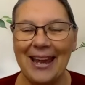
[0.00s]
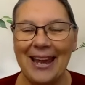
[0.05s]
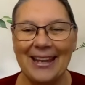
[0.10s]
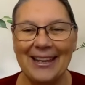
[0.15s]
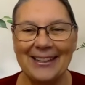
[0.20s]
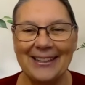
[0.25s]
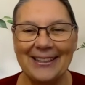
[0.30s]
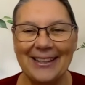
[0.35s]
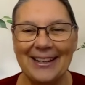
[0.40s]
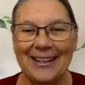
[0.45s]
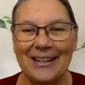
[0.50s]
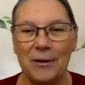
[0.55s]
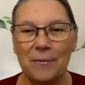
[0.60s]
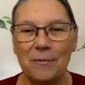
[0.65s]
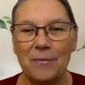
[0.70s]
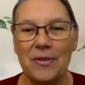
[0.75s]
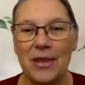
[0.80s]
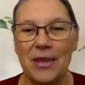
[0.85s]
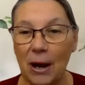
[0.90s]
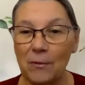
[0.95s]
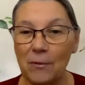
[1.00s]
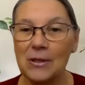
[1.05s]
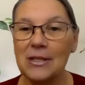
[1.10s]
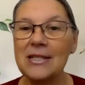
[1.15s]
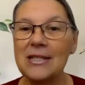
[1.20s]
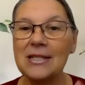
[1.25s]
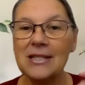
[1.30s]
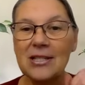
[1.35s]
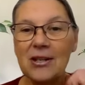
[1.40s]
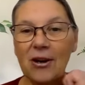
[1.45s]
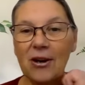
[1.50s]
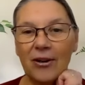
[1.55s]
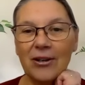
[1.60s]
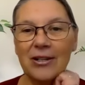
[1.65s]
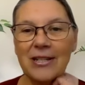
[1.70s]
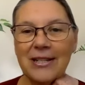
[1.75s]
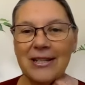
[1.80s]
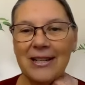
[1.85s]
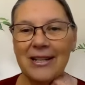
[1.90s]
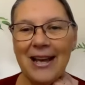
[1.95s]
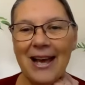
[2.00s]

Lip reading: And that was the start.